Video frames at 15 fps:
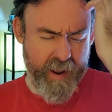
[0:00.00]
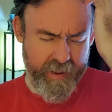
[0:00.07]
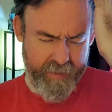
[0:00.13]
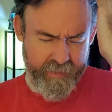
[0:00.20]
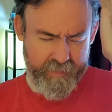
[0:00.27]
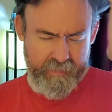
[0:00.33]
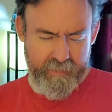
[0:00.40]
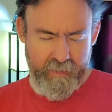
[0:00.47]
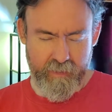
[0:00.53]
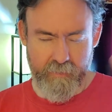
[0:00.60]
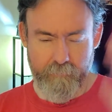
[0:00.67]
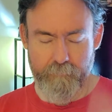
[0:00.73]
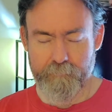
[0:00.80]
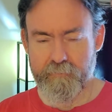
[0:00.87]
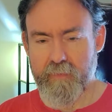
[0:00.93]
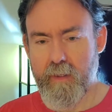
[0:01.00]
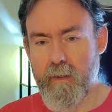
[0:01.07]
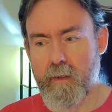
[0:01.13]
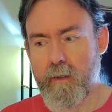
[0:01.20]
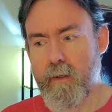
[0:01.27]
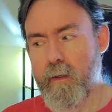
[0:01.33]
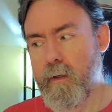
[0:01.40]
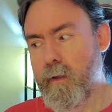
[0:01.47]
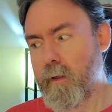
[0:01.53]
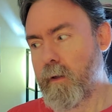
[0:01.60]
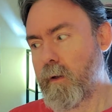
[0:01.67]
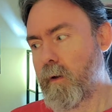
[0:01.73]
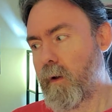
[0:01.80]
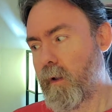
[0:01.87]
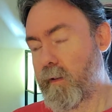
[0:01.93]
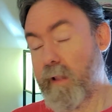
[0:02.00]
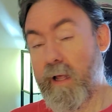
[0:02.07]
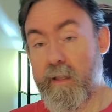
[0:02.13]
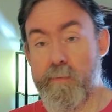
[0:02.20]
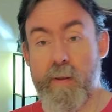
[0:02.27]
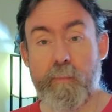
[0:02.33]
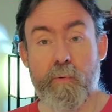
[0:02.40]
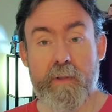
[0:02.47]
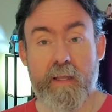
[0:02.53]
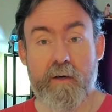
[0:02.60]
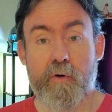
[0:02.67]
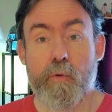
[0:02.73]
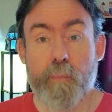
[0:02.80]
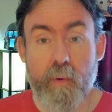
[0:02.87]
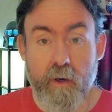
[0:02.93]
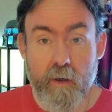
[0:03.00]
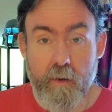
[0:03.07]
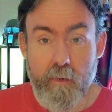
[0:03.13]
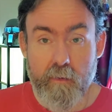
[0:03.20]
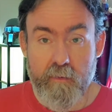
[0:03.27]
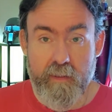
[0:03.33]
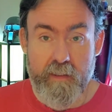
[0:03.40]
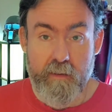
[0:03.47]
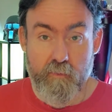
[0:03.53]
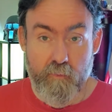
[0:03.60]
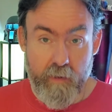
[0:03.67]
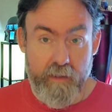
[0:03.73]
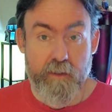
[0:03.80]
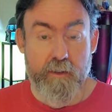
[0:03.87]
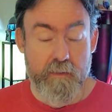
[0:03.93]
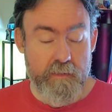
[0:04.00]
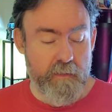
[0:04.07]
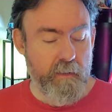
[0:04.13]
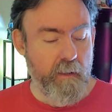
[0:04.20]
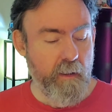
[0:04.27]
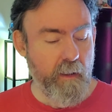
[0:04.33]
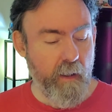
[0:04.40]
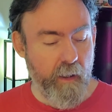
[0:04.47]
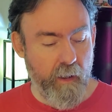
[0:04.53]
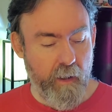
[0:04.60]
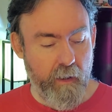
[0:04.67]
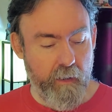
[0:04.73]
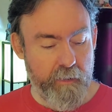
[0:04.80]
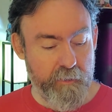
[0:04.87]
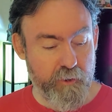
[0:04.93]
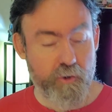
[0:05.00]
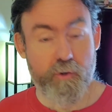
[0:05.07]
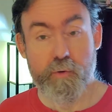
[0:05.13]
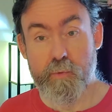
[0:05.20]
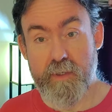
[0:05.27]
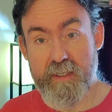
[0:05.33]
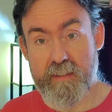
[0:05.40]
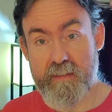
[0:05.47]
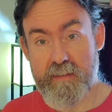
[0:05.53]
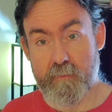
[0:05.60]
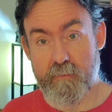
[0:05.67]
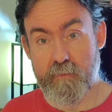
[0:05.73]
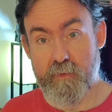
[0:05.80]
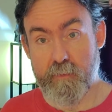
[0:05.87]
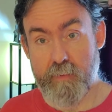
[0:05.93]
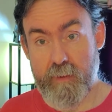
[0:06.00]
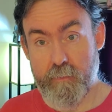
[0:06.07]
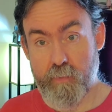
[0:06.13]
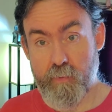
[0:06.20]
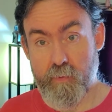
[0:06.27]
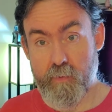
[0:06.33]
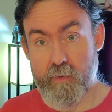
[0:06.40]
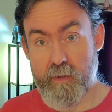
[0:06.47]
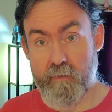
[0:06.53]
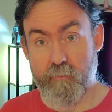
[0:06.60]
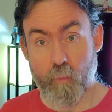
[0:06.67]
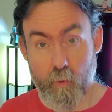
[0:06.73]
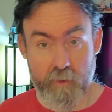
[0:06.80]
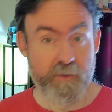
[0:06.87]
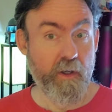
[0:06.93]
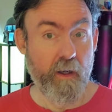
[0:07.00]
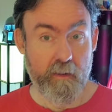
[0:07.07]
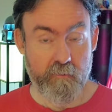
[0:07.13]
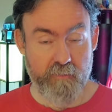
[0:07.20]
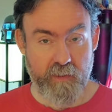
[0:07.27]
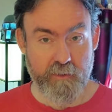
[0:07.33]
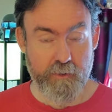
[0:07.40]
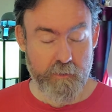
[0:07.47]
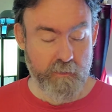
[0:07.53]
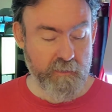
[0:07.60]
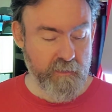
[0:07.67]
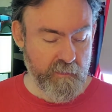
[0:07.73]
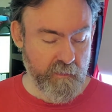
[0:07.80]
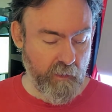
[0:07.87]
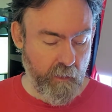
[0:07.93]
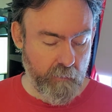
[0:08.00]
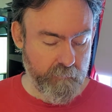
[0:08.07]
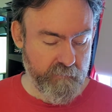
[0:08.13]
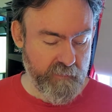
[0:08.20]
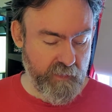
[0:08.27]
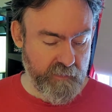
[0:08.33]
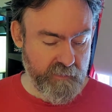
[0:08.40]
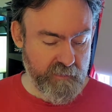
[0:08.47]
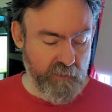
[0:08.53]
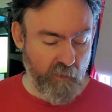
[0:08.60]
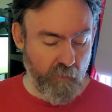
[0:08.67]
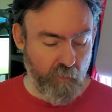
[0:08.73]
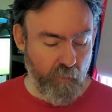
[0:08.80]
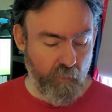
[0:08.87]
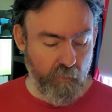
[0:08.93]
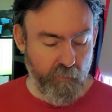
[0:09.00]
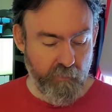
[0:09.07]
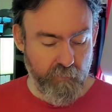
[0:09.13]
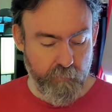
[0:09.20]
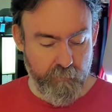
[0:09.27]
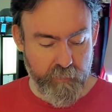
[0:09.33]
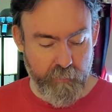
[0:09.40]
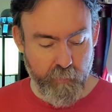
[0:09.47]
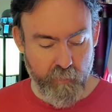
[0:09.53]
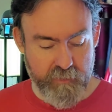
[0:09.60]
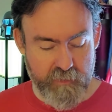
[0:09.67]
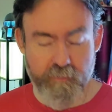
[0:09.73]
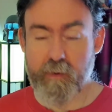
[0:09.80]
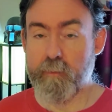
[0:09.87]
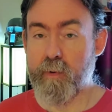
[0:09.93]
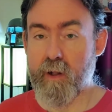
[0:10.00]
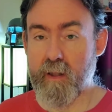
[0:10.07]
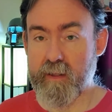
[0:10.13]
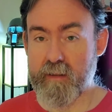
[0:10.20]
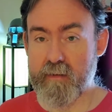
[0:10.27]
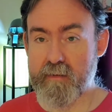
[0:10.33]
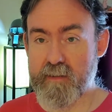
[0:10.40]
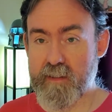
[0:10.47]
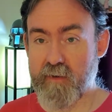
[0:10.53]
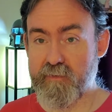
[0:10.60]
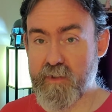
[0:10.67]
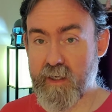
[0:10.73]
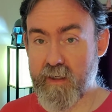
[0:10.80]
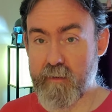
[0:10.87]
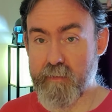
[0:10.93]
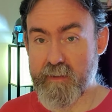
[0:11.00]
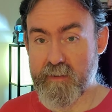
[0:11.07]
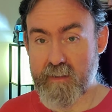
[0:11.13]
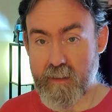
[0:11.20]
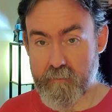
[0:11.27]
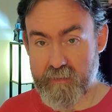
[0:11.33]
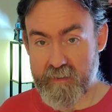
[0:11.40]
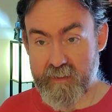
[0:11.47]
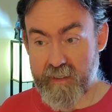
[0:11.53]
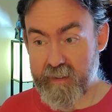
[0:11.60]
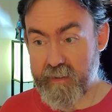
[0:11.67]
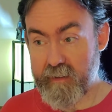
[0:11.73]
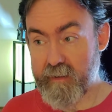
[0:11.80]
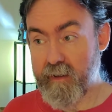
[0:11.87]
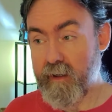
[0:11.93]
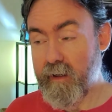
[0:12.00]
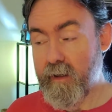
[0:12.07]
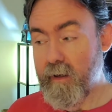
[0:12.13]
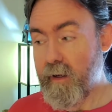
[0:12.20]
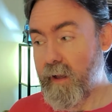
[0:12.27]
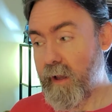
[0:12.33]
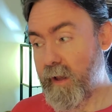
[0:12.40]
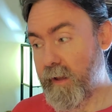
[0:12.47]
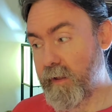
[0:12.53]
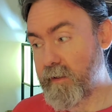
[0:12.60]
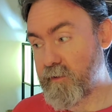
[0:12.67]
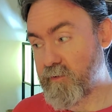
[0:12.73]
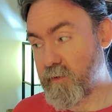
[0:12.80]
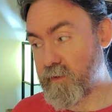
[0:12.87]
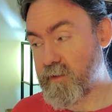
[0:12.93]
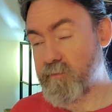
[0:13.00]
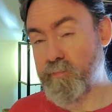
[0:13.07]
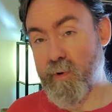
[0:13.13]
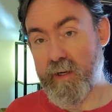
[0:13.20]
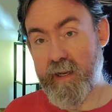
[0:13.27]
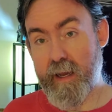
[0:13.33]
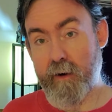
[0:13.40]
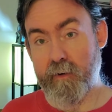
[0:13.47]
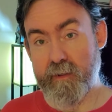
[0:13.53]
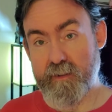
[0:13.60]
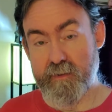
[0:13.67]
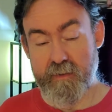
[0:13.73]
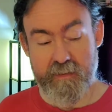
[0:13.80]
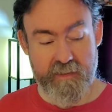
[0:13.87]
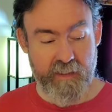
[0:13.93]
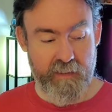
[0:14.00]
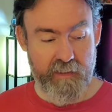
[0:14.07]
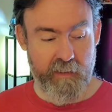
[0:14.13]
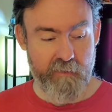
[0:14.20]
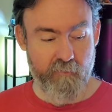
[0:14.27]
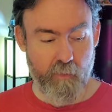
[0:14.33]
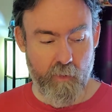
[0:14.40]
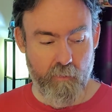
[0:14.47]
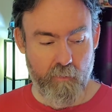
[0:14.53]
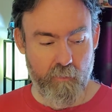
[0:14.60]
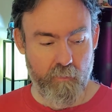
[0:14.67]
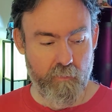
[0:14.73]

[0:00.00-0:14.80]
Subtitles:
And a lot of people in that group are like writers, including some of the people that worked on Avengers. And so people were spitballing stuff, talking about Solomon Kane, and it sort of spun out into this idea of what,